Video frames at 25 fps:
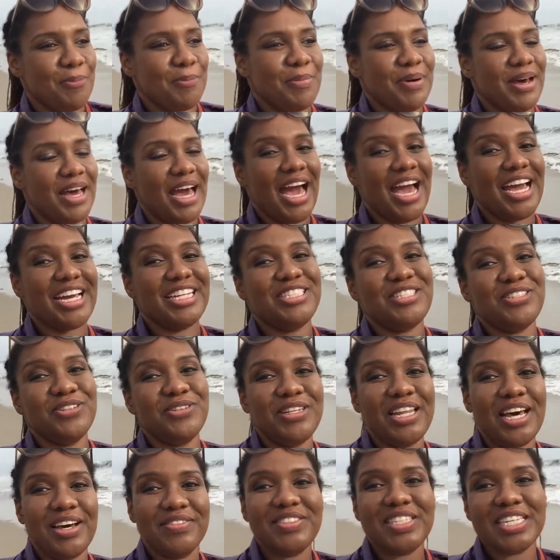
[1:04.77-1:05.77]
but I
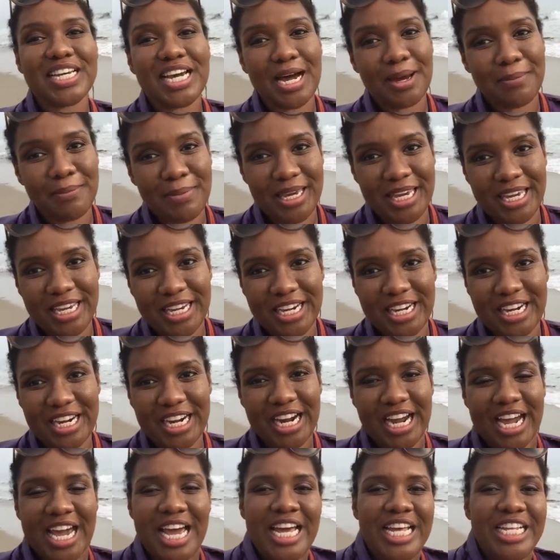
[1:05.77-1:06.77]
do love to come
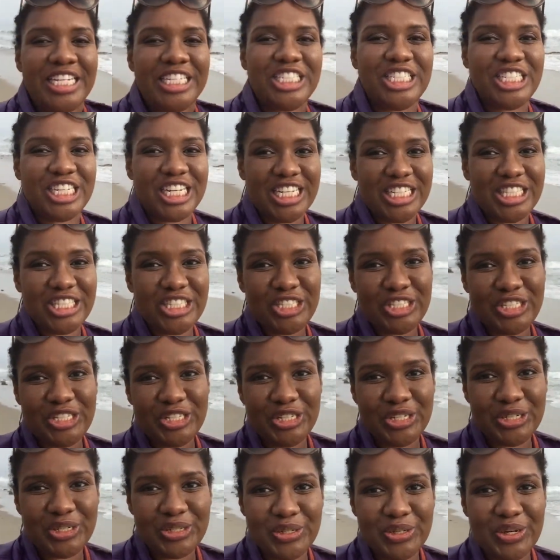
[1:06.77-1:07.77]
here just
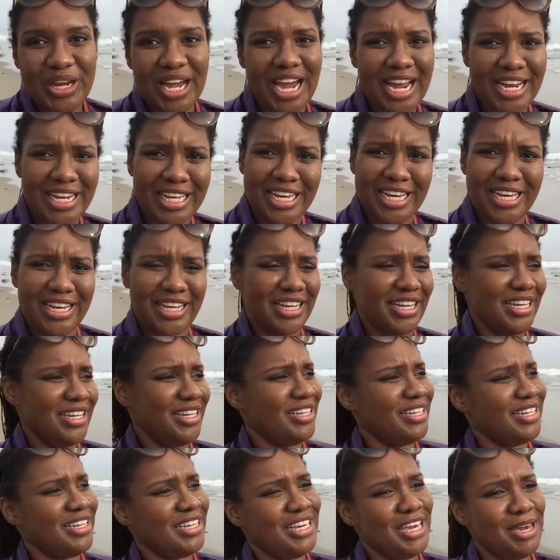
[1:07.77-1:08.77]
to kind of
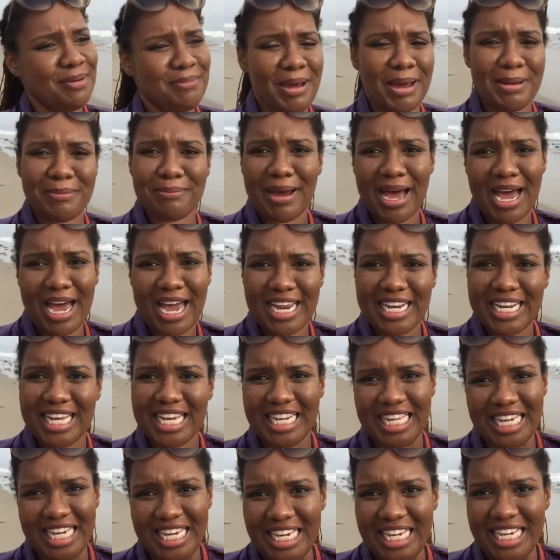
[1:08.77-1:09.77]
get my mind
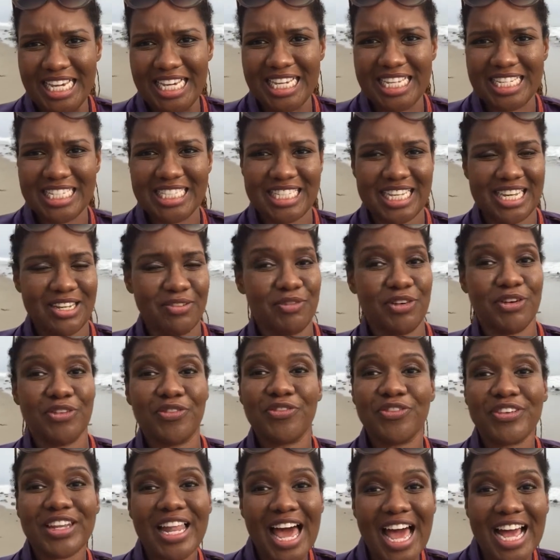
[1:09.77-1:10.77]
at ease and
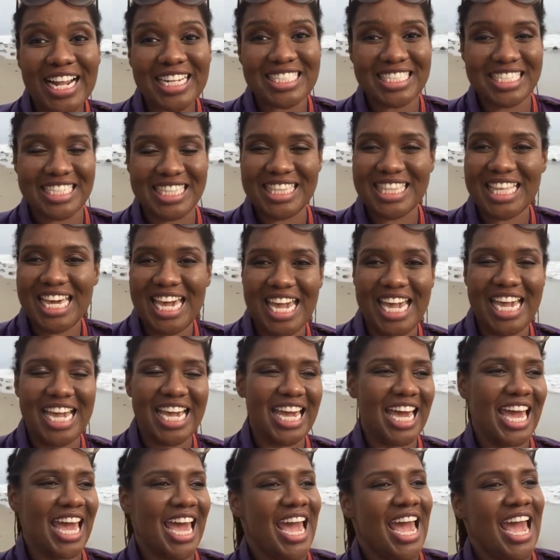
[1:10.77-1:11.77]
reflect and think
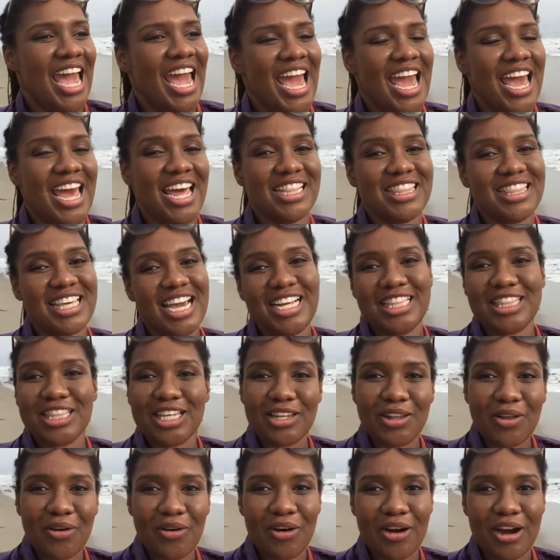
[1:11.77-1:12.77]
and thank
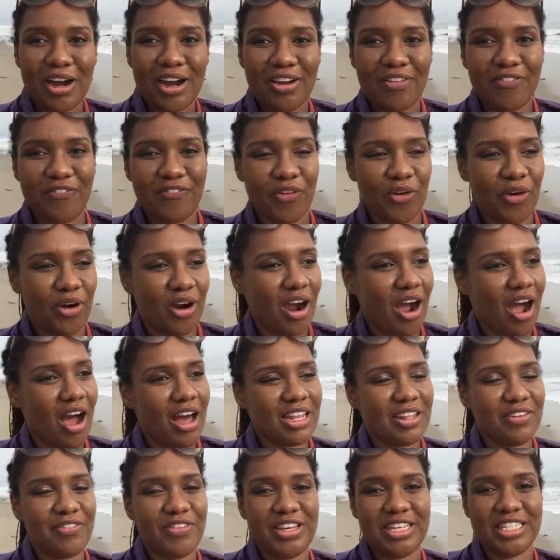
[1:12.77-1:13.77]
the Lord for
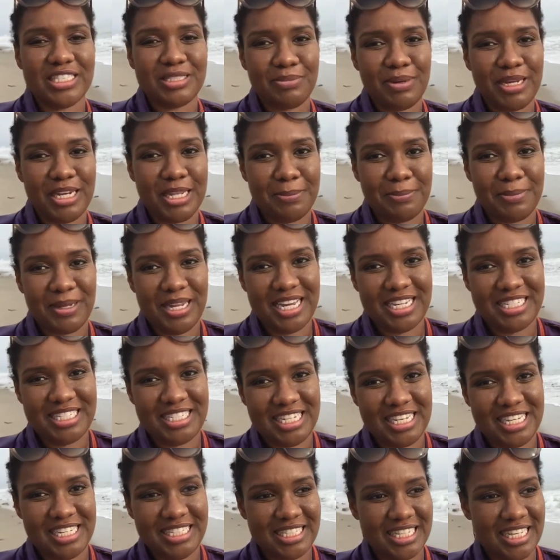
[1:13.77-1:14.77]
all of his many
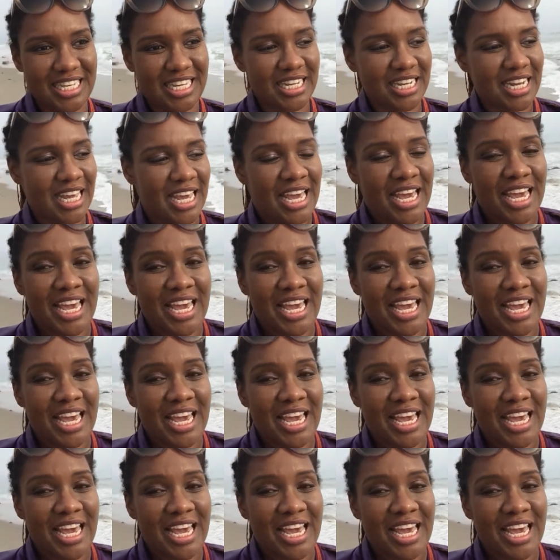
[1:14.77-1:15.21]
blessings and